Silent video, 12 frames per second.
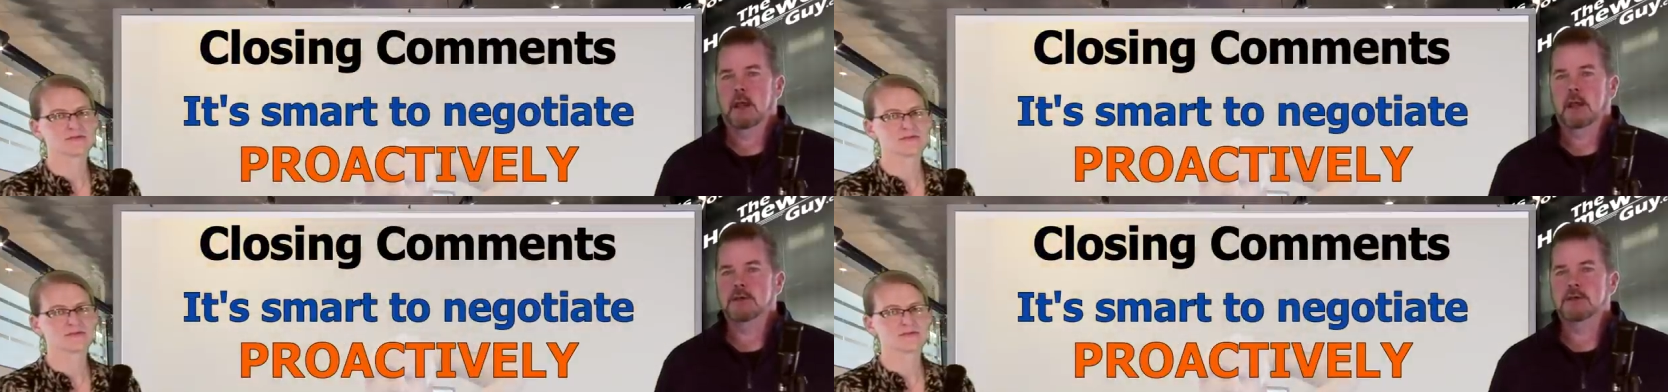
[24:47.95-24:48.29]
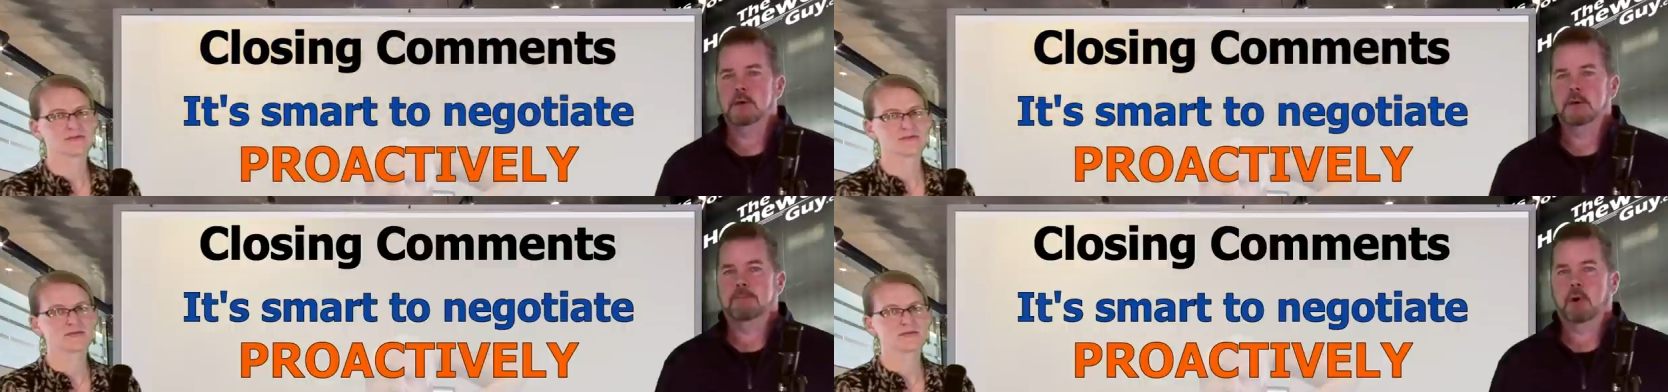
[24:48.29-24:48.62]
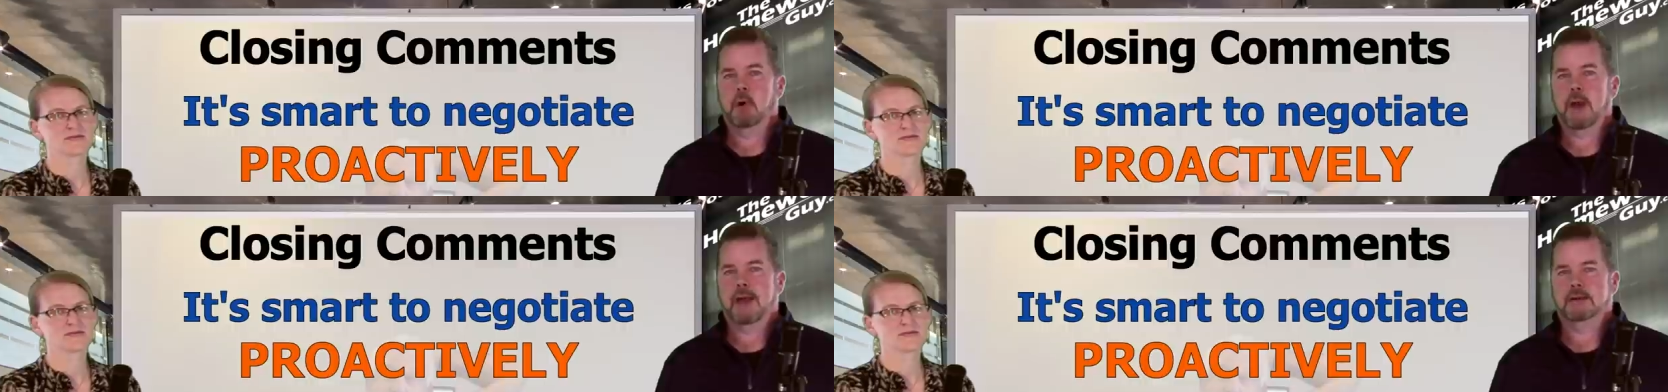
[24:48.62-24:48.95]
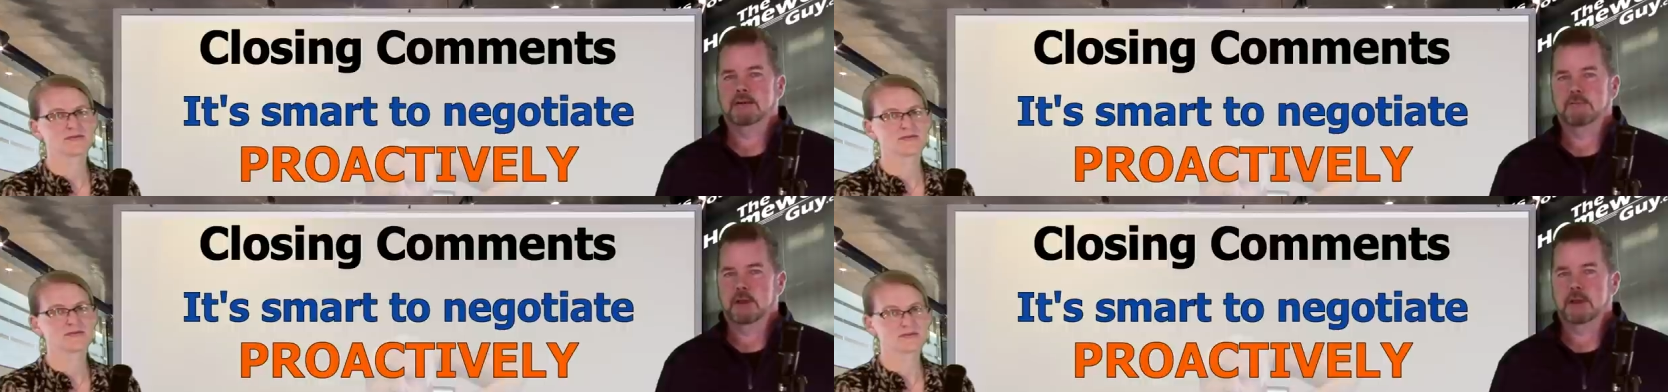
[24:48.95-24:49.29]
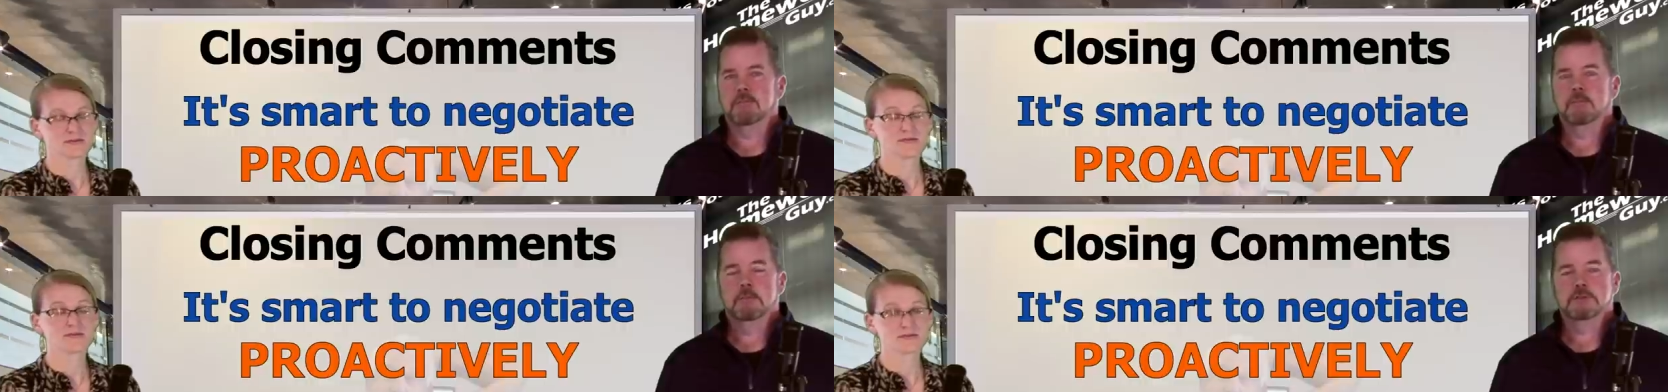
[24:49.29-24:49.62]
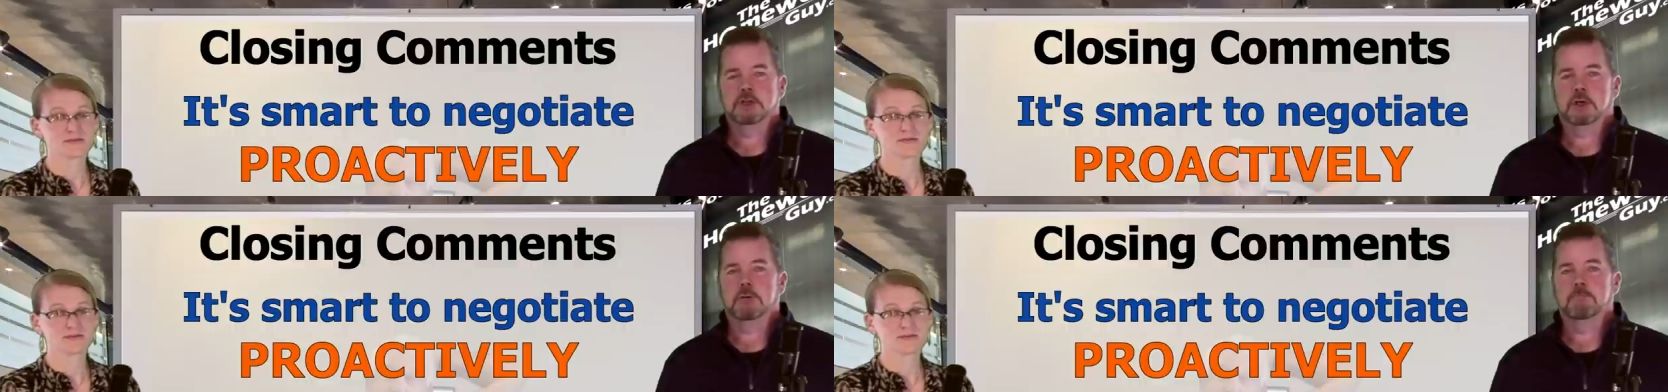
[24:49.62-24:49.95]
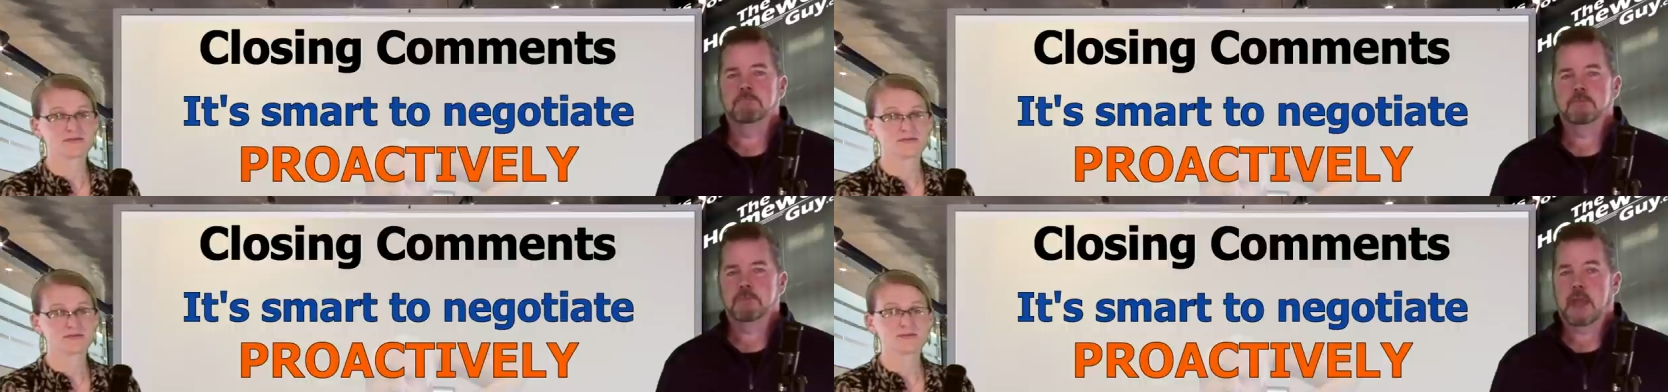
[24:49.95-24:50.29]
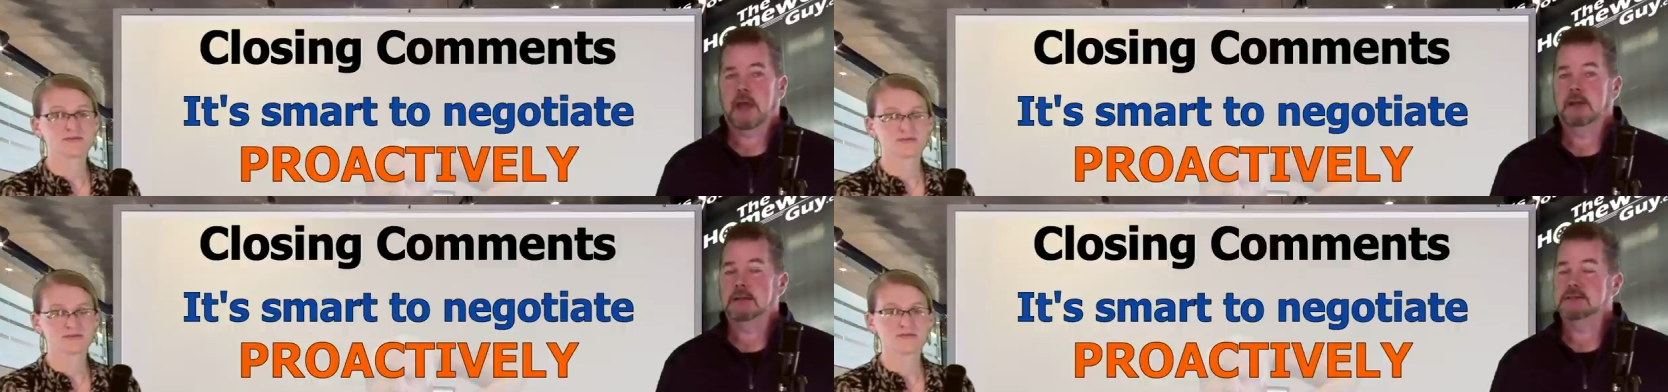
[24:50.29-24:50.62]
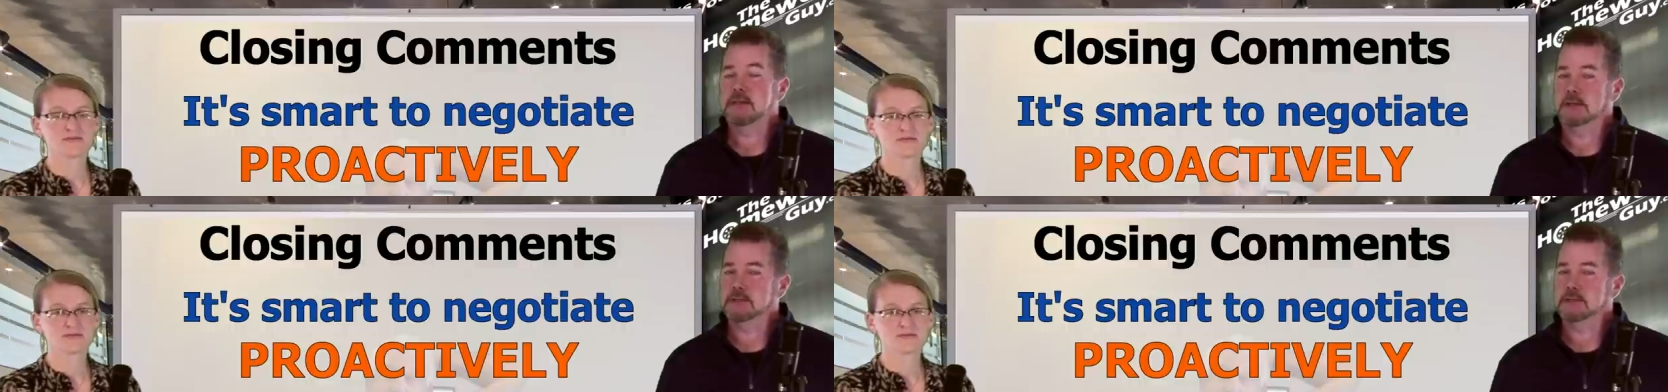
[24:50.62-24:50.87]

Speaker 1: and do it proactively. So, yeah, it's not